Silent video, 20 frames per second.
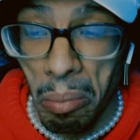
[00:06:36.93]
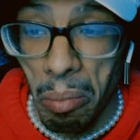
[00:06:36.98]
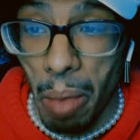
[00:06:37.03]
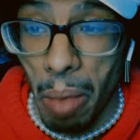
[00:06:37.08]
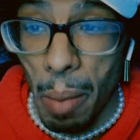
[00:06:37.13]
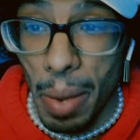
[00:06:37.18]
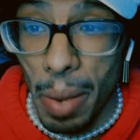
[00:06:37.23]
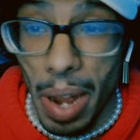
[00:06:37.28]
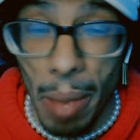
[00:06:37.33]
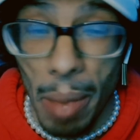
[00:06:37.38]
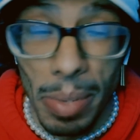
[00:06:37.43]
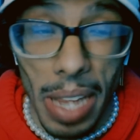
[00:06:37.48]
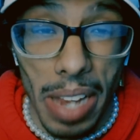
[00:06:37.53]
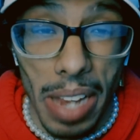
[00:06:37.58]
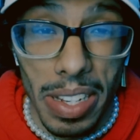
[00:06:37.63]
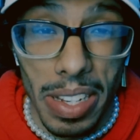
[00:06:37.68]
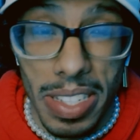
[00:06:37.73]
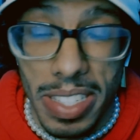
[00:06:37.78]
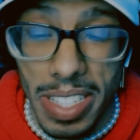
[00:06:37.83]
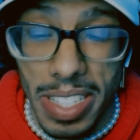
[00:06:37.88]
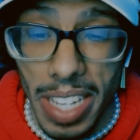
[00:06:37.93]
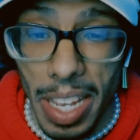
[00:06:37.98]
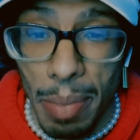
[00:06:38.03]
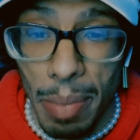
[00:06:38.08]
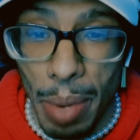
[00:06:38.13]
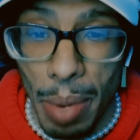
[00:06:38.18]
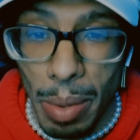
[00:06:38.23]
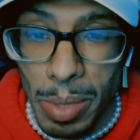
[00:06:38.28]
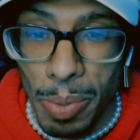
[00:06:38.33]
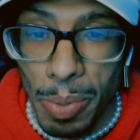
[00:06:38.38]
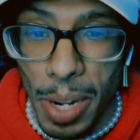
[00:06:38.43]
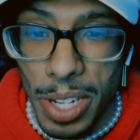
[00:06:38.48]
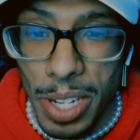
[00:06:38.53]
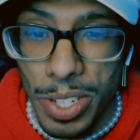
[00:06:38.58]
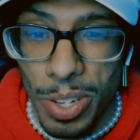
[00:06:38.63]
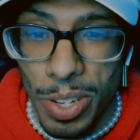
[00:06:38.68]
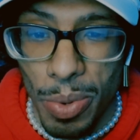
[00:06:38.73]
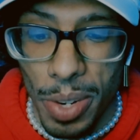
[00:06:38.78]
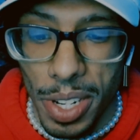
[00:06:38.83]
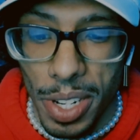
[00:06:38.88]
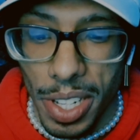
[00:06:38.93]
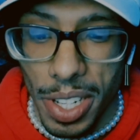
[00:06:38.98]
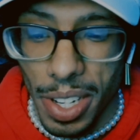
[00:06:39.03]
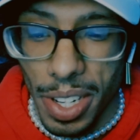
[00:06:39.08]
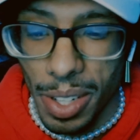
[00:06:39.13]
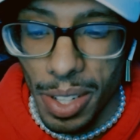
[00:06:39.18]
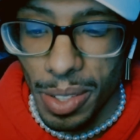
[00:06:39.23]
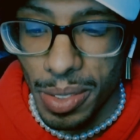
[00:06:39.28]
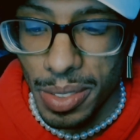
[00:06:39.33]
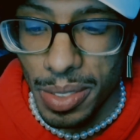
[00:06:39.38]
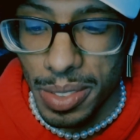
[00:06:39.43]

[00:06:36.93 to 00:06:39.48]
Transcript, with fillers: I mean, I'm down to see it, but I'm surprised you want to go.